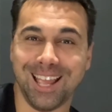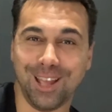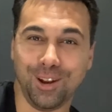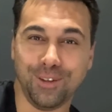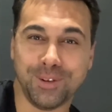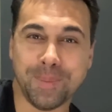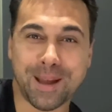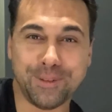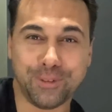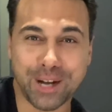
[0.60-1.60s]
Hello
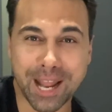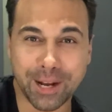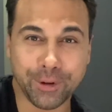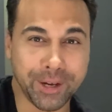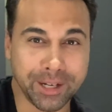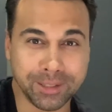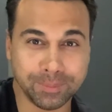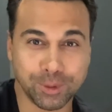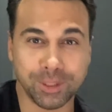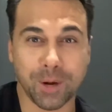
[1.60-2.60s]
everybody, Fernando here.
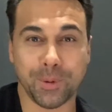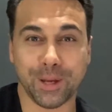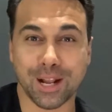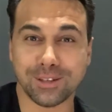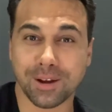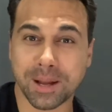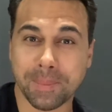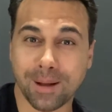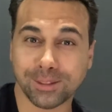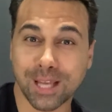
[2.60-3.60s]
Today we're going to talk
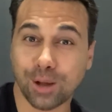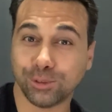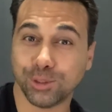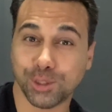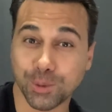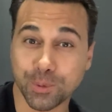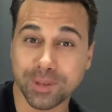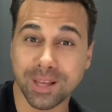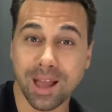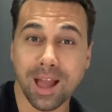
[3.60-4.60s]
about how to choose
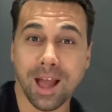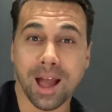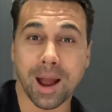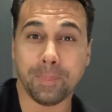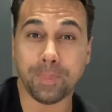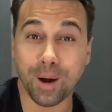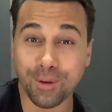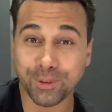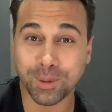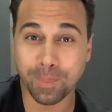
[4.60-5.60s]
a
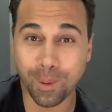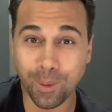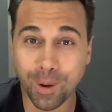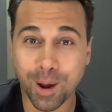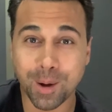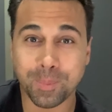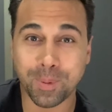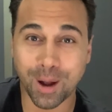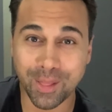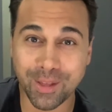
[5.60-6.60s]
profitable
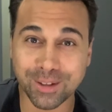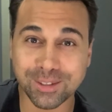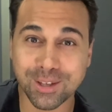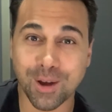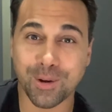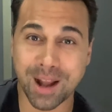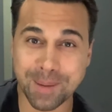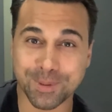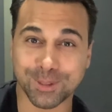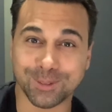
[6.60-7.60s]
product on
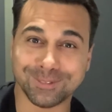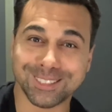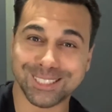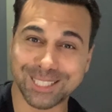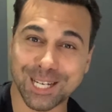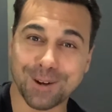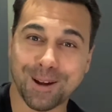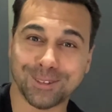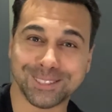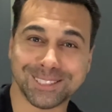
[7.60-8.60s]
Amazon. Stick
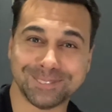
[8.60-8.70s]
around.